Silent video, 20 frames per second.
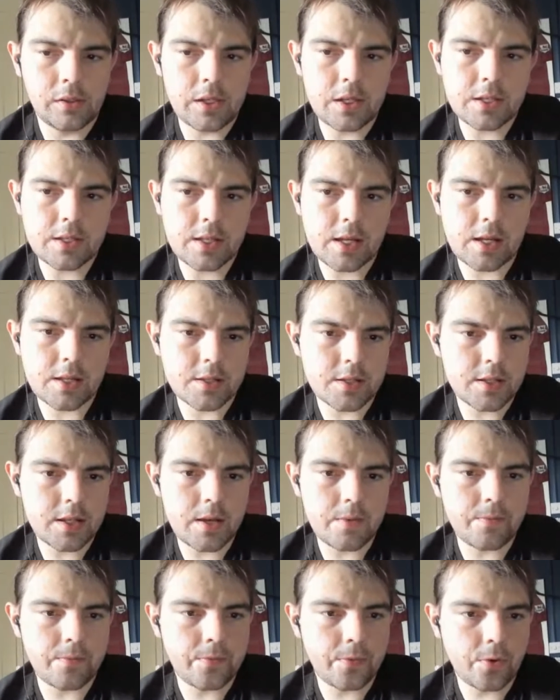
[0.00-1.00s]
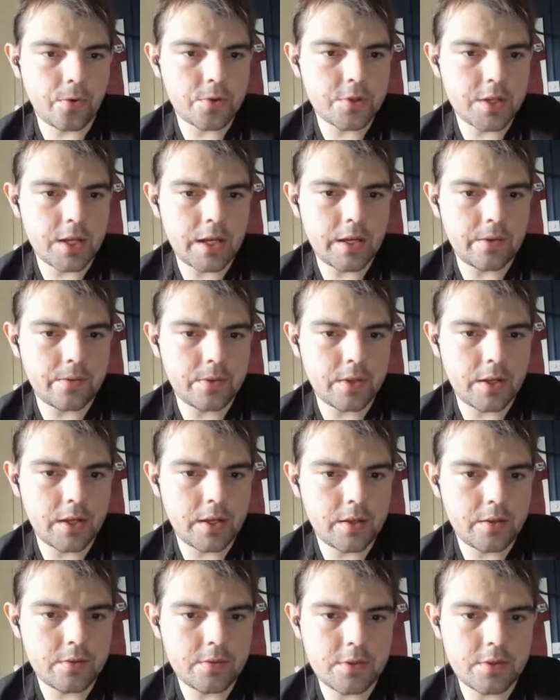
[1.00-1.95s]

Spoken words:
it's down to them for safety.